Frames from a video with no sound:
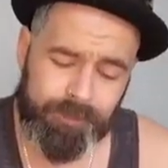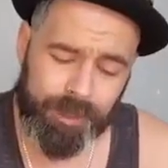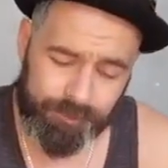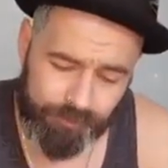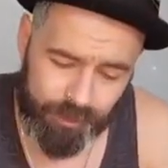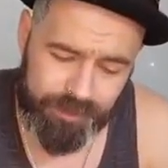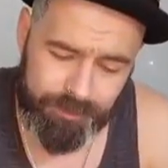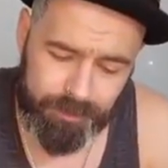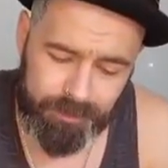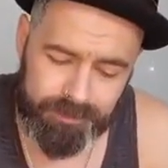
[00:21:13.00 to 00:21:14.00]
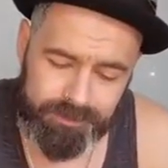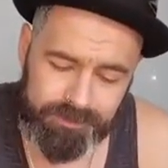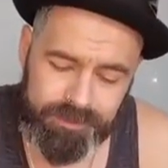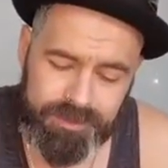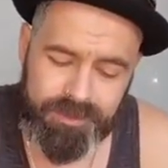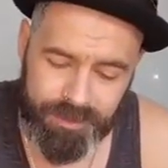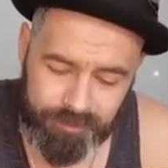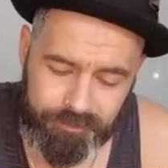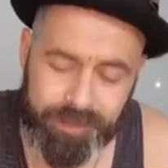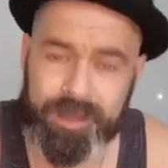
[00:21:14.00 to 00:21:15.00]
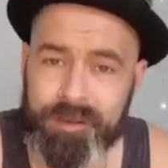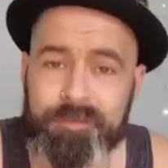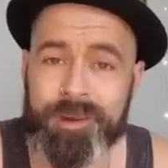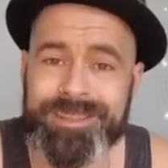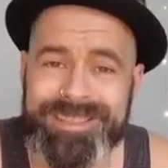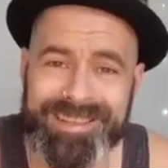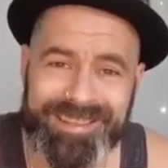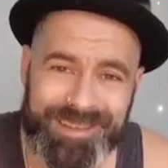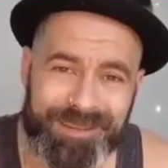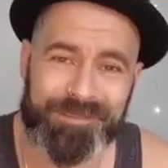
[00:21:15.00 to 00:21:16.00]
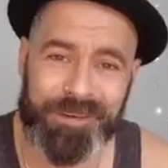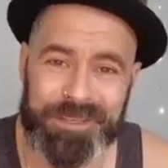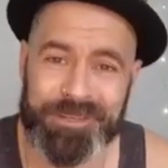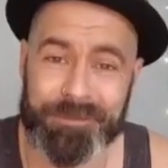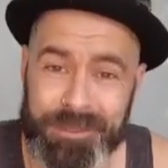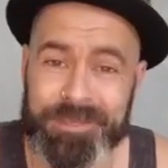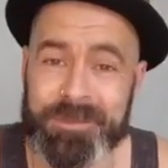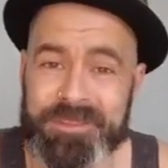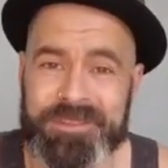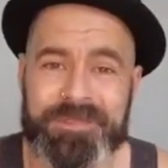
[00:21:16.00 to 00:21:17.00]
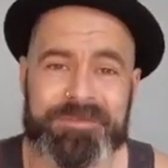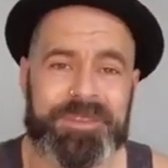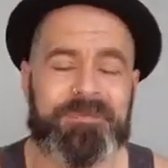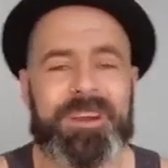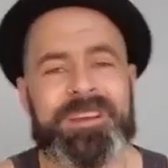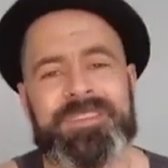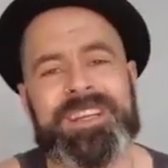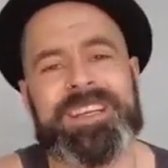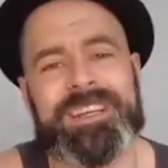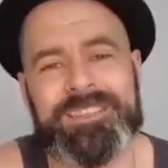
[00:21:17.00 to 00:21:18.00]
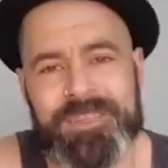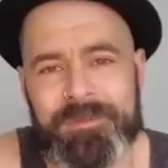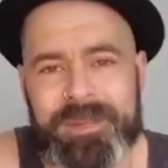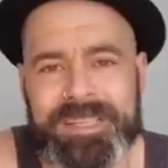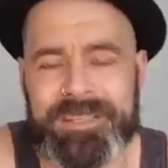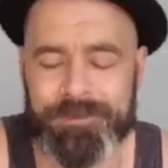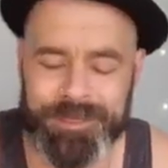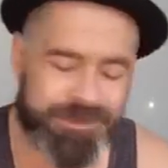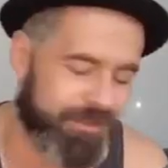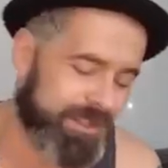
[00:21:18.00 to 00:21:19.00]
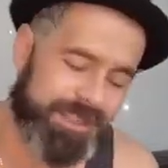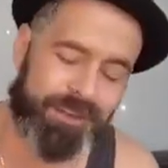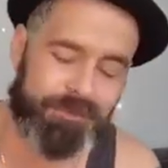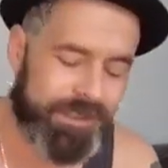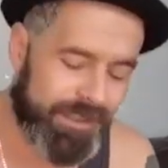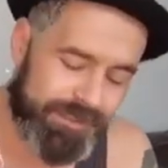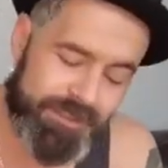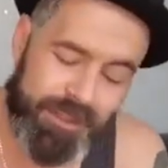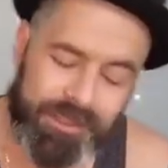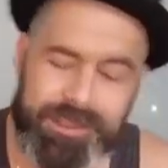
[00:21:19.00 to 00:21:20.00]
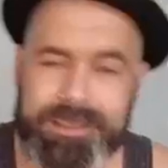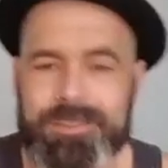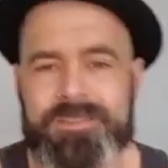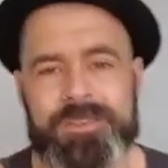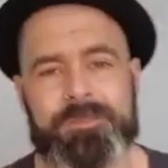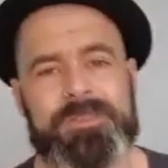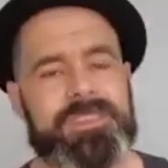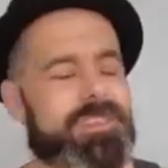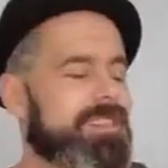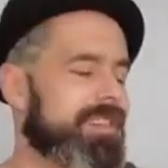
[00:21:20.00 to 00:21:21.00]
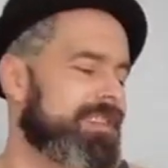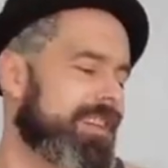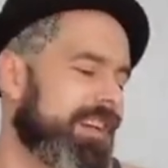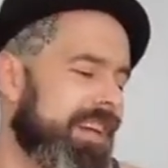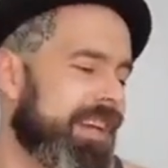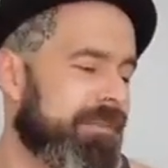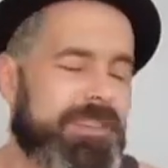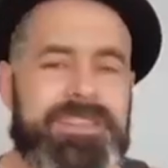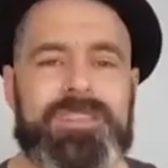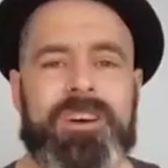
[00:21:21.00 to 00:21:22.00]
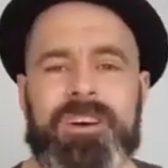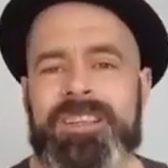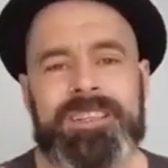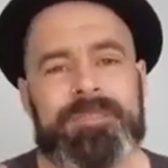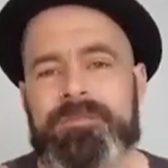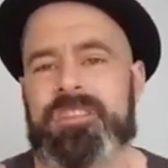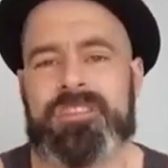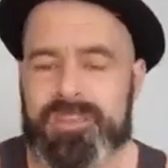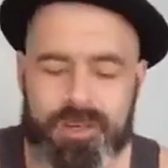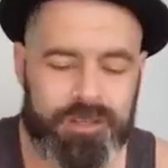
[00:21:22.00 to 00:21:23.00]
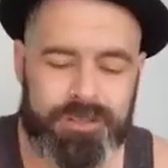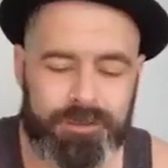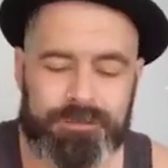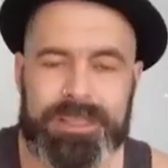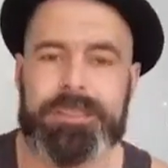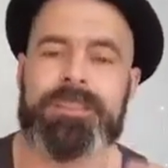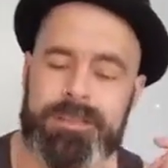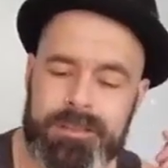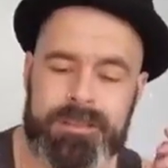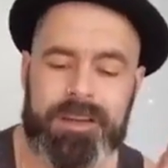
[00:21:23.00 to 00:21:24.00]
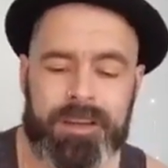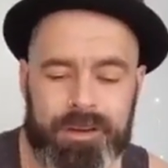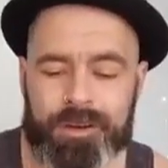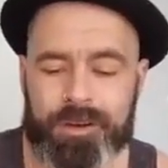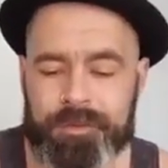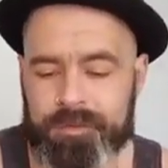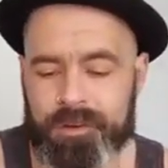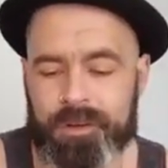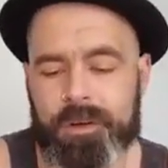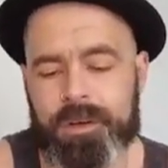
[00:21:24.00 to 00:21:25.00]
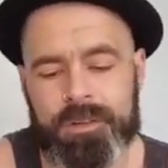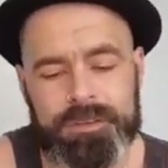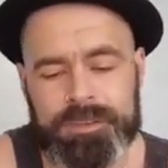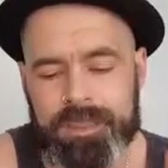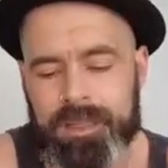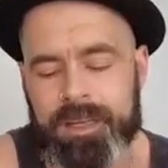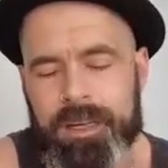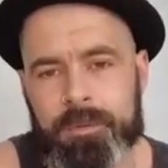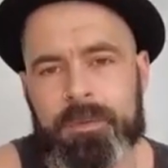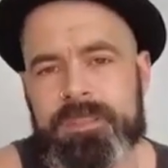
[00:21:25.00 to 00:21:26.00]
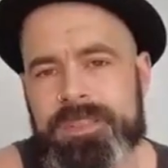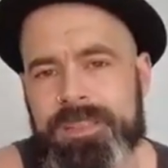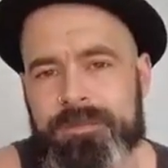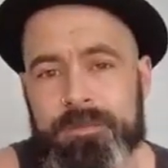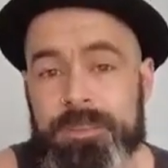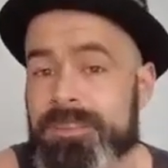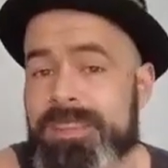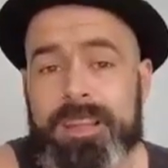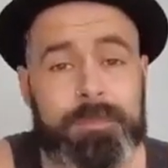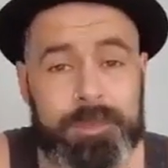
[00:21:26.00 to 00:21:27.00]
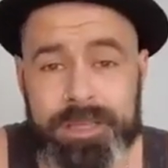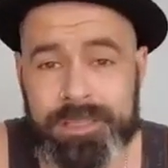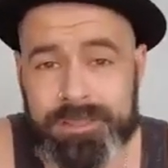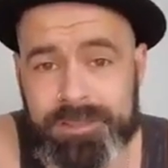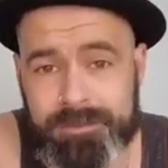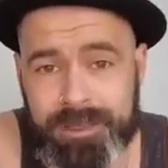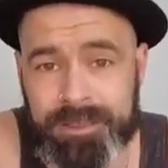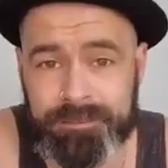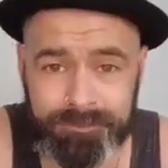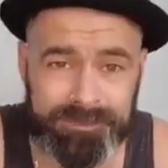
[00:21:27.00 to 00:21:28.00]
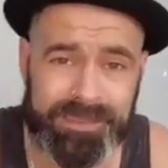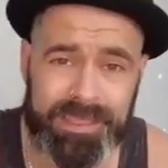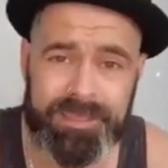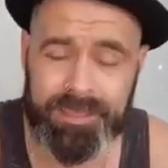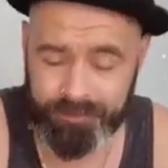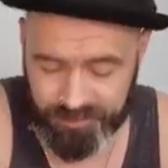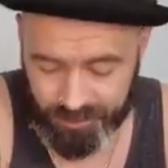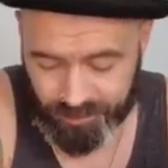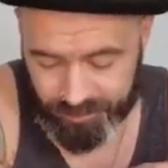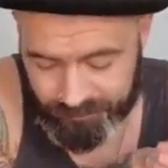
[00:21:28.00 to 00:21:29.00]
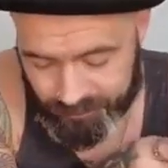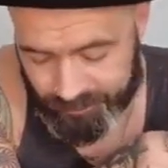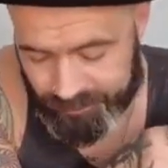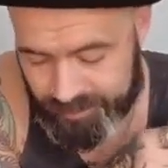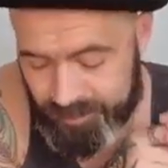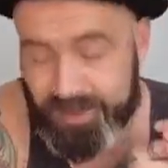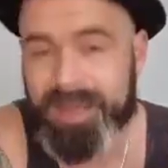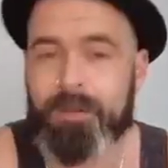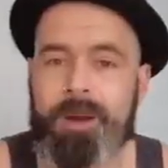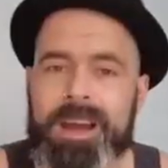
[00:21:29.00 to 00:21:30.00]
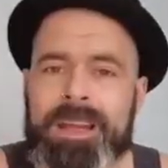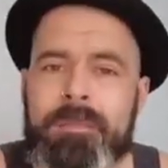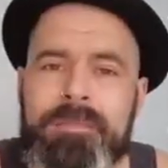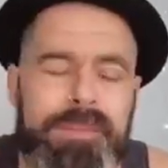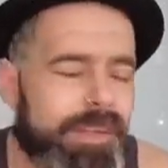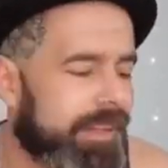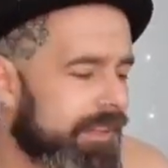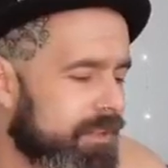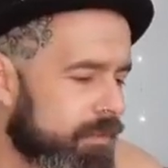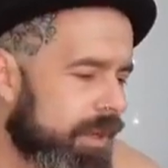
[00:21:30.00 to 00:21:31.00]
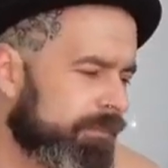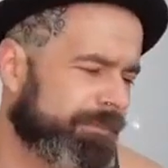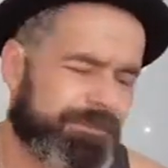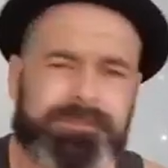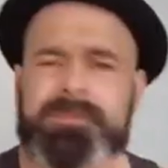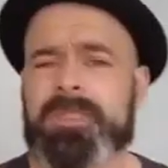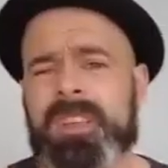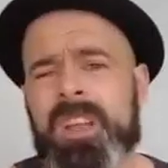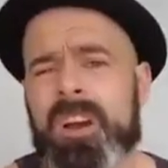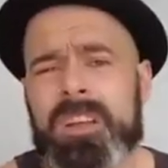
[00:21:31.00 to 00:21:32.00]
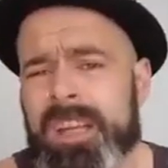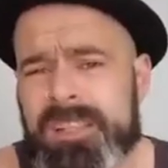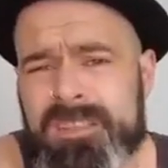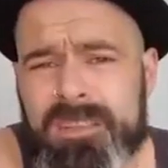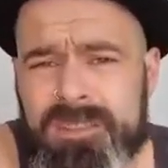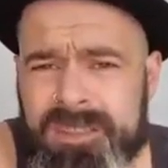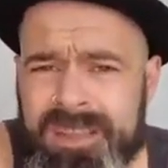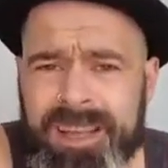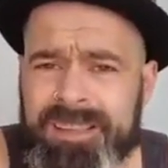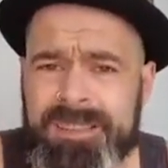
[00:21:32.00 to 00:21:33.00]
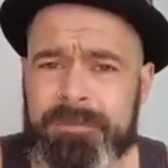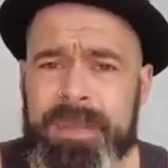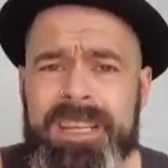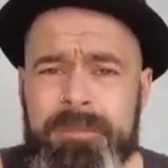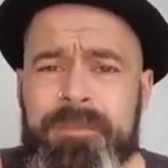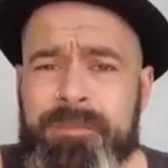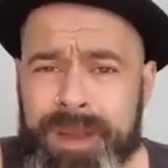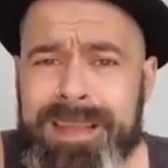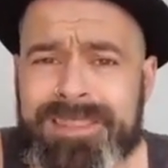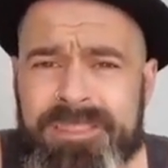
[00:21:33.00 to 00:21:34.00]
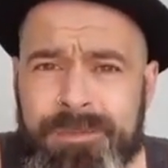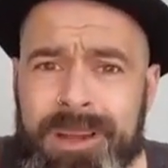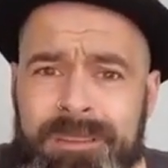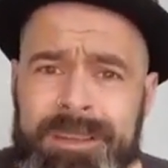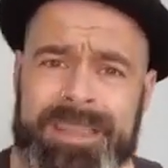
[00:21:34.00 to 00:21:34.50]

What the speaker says: Avoidable suffering. Avoid it. Avoid avoidable suffering wherever you can. Don't make it worse for yourself. Don't lean on substances if it's not for social reasons or for, what was the other one? Celebrations, right? Get yourself sorted first. And what I am thinking as well, oh yeah, because not just that, because it makes me fat as well, right?